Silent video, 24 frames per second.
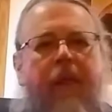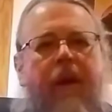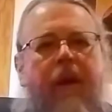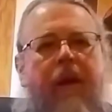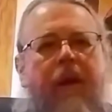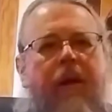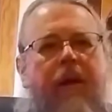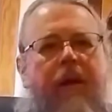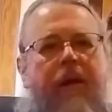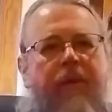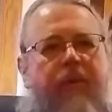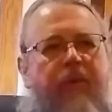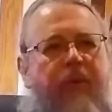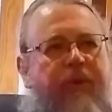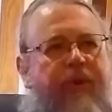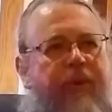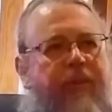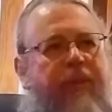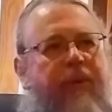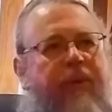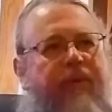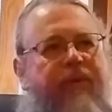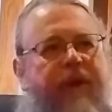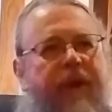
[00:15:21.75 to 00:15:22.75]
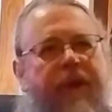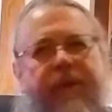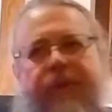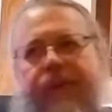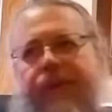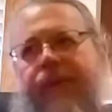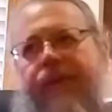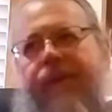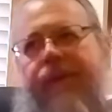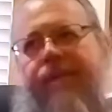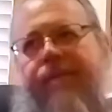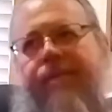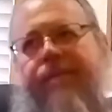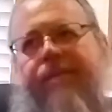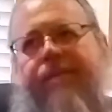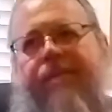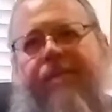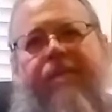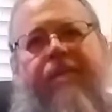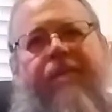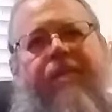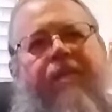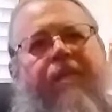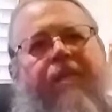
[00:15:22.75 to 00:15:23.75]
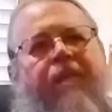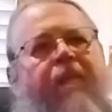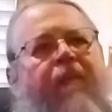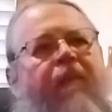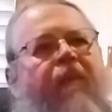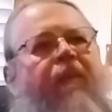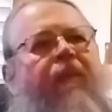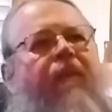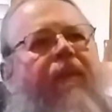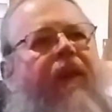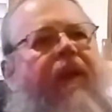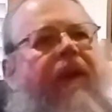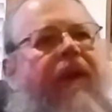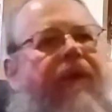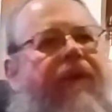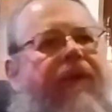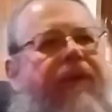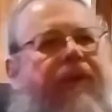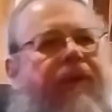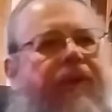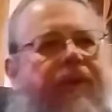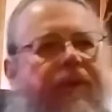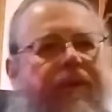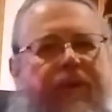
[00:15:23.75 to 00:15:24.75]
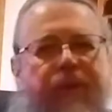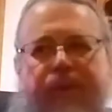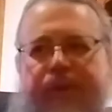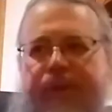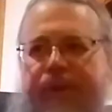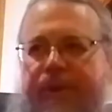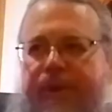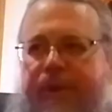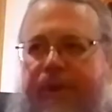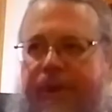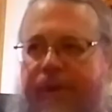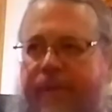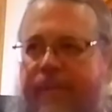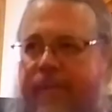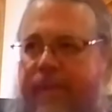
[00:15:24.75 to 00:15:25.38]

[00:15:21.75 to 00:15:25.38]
uh, uh and was a professor at the university.